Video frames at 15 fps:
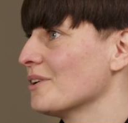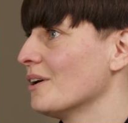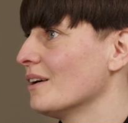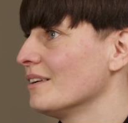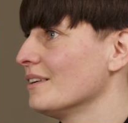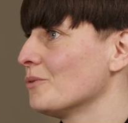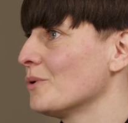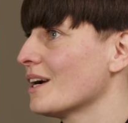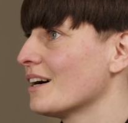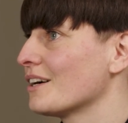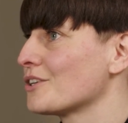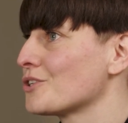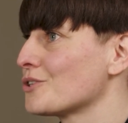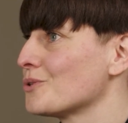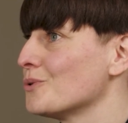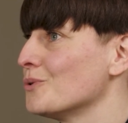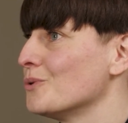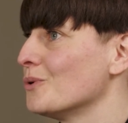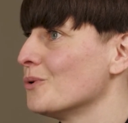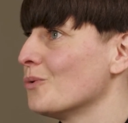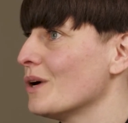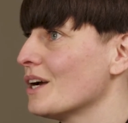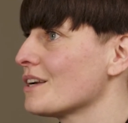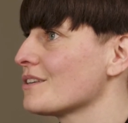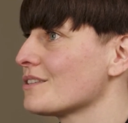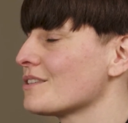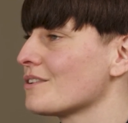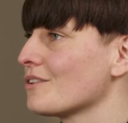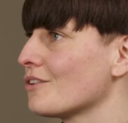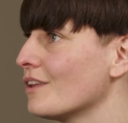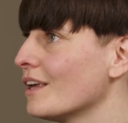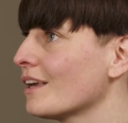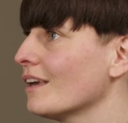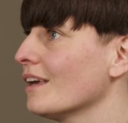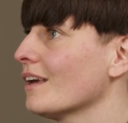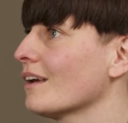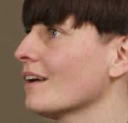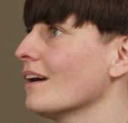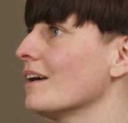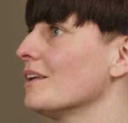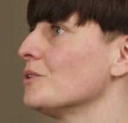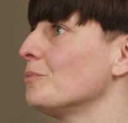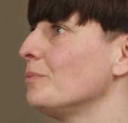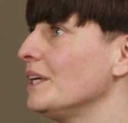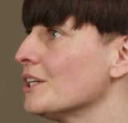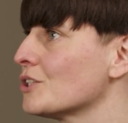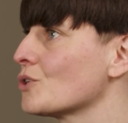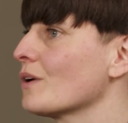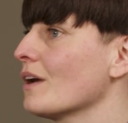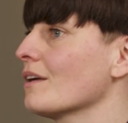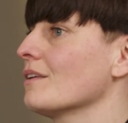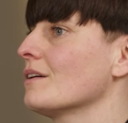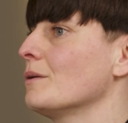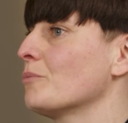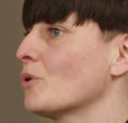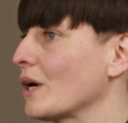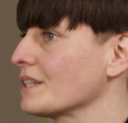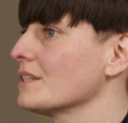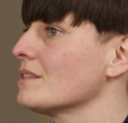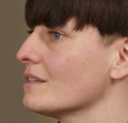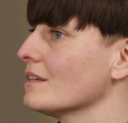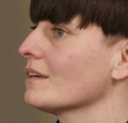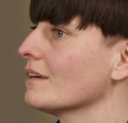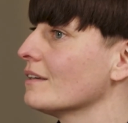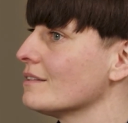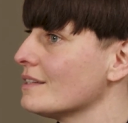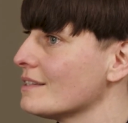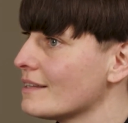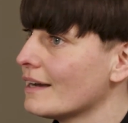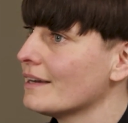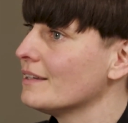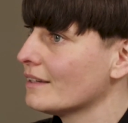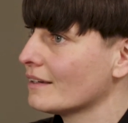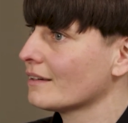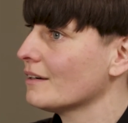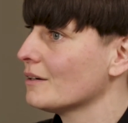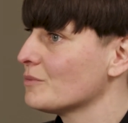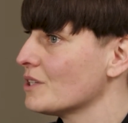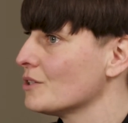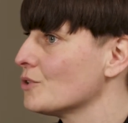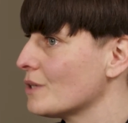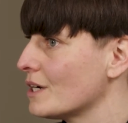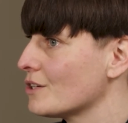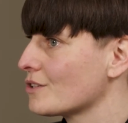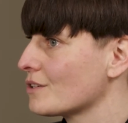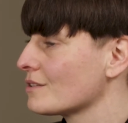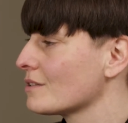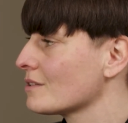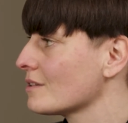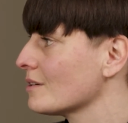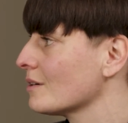in regard to where does thinking and being together and practicing and designing situations